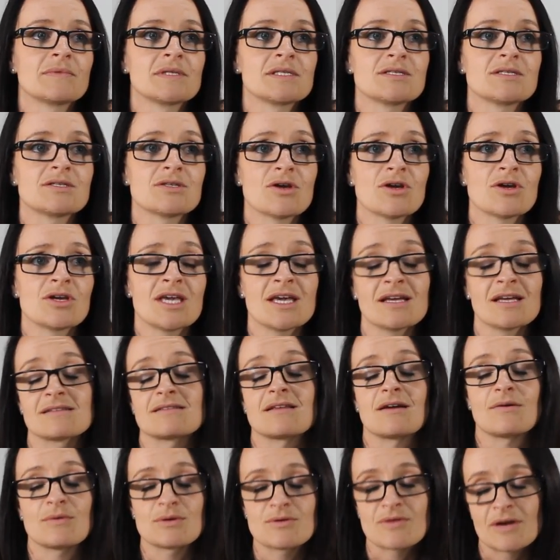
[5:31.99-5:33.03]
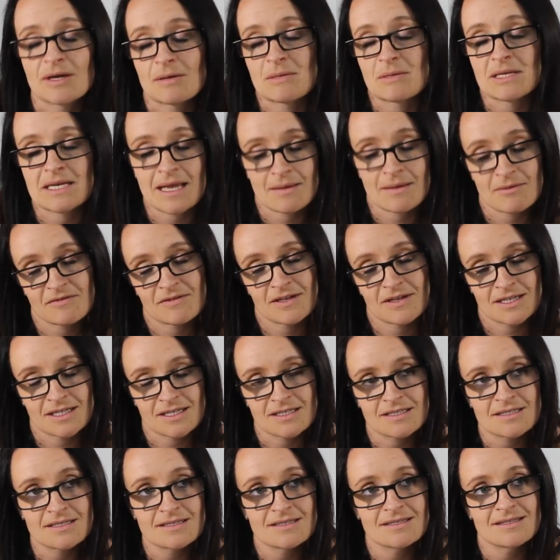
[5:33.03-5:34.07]
So yes, I would recommend Hammrr
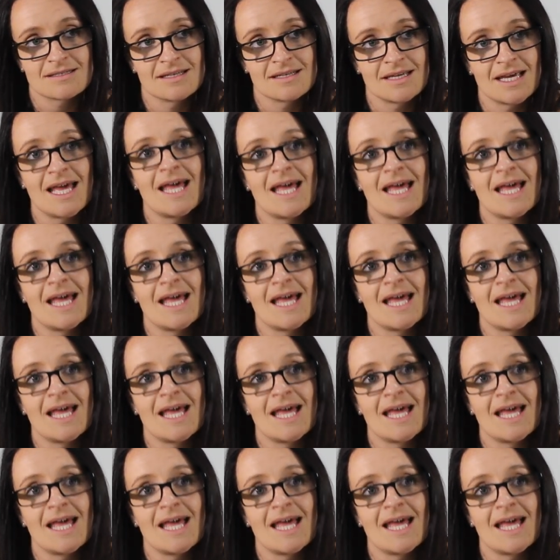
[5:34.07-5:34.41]
Fitness.